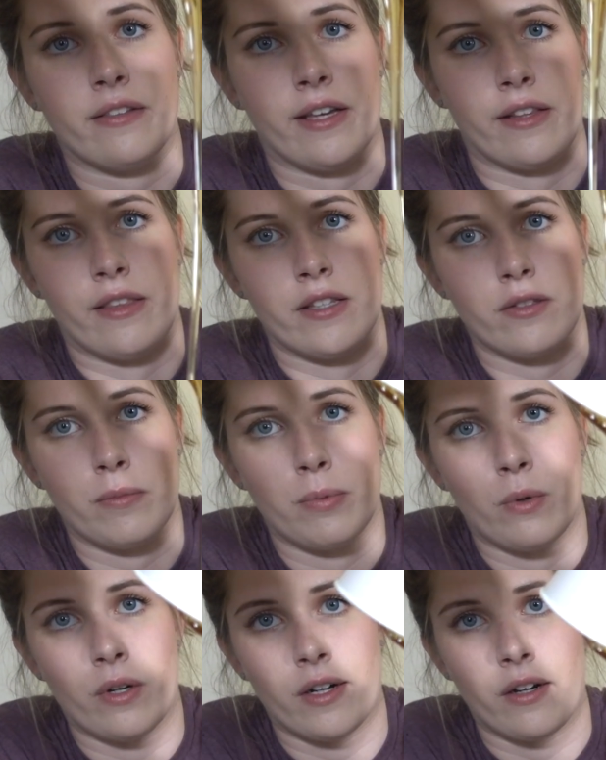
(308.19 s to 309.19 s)
Like this will
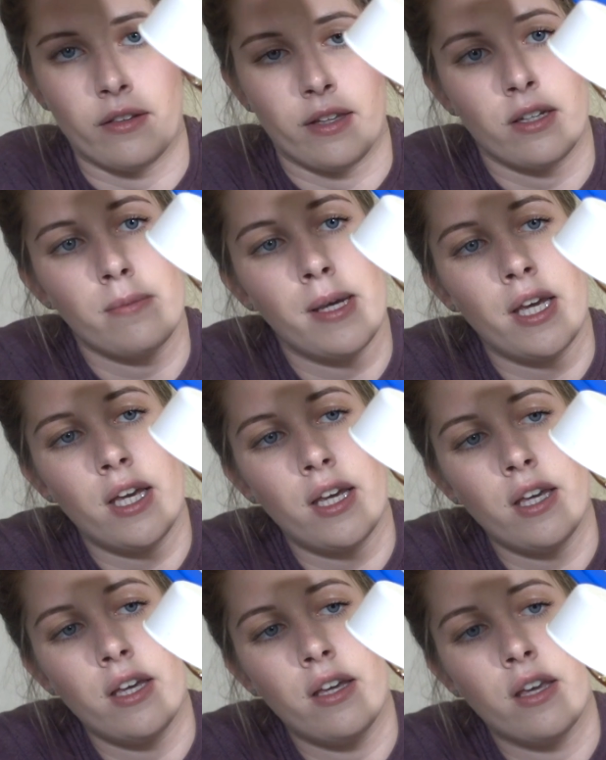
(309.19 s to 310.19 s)
pour a little
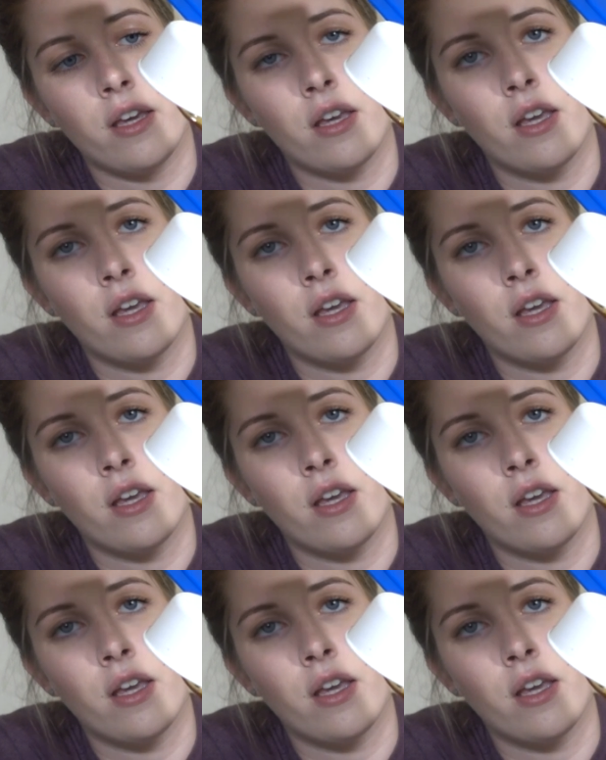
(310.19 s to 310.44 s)
bit.